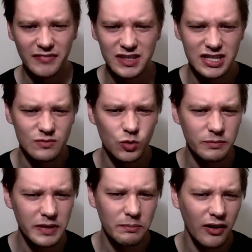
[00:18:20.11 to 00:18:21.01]
just
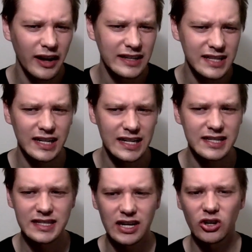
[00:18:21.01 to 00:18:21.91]
wouldn't be players I'd
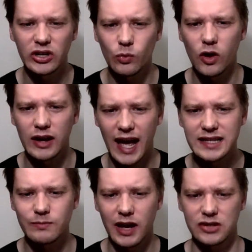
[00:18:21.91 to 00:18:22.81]
necessarily want
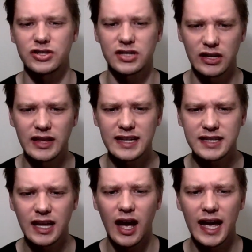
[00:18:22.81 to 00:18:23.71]
as much. So these
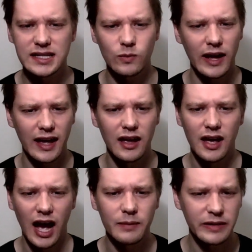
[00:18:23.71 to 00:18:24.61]
are guys where
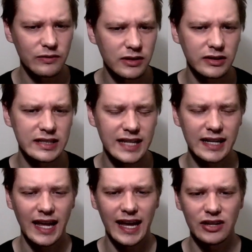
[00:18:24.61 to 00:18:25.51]
I'd be really
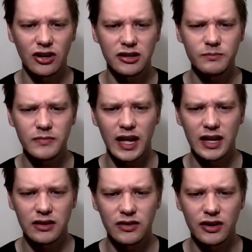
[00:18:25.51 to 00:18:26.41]
dead keen on them,
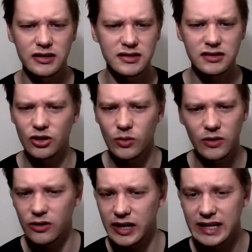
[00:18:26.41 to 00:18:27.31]
and those who are
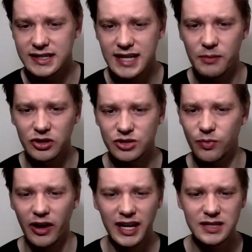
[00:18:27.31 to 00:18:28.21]
already established
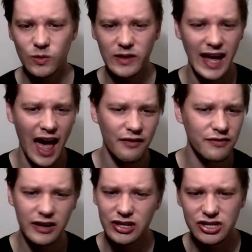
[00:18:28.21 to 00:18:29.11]
players, well, they're
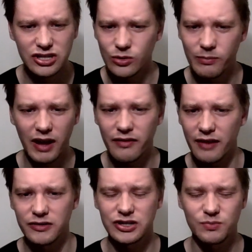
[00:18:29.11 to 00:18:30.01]
average to above
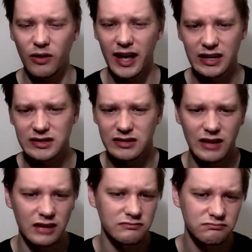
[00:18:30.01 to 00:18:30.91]
average players,
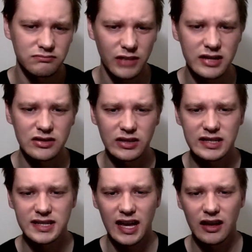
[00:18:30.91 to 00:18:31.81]
and I'd personally
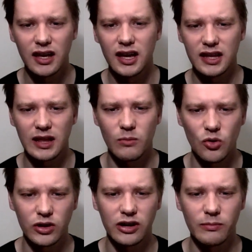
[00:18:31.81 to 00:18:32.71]
say they're
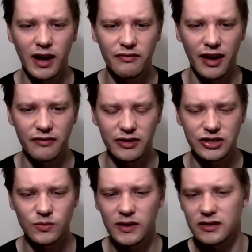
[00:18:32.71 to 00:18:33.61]
more your above
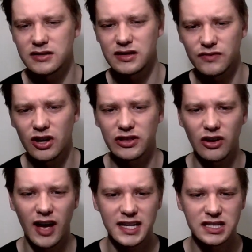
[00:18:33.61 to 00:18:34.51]
average, whereas you've got the
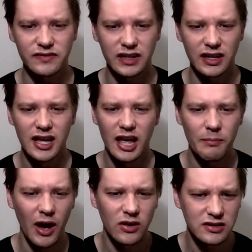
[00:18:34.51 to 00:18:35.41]
likes of a
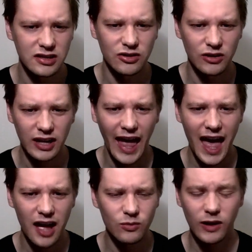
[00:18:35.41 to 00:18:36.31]
Ballenden or a
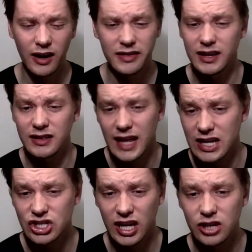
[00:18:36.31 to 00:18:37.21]
Gown, where I think they're
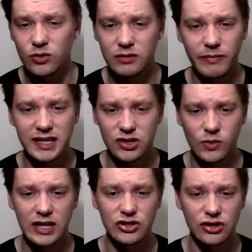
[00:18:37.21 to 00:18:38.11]
genuine best
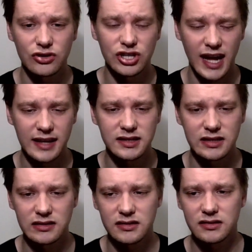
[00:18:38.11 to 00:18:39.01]
twenty-two
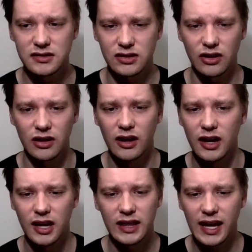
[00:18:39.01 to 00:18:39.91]
chances. So
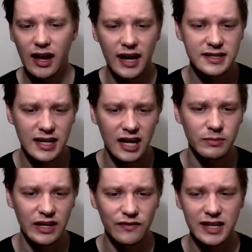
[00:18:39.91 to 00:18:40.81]
they're guys that I'd
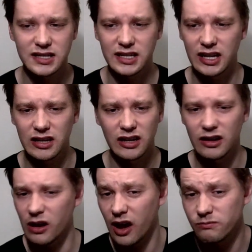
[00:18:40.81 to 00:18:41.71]
be investing in, and
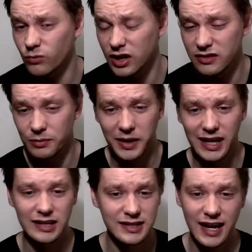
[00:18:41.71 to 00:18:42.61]
I'm one of the
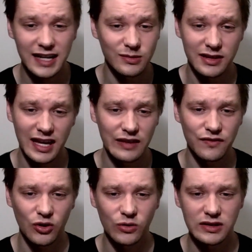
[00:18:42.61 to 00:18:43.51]
pickiest guys with key
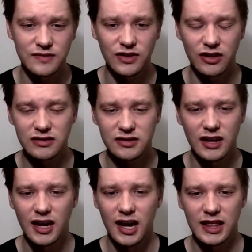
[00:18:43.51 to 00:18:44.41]
forwards. For those
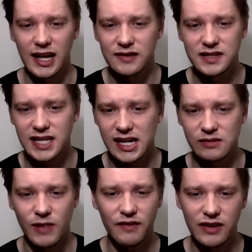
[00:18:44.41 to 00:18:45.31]
that have
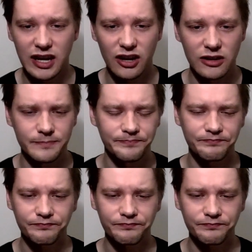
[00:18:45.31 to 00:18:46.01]
seen my video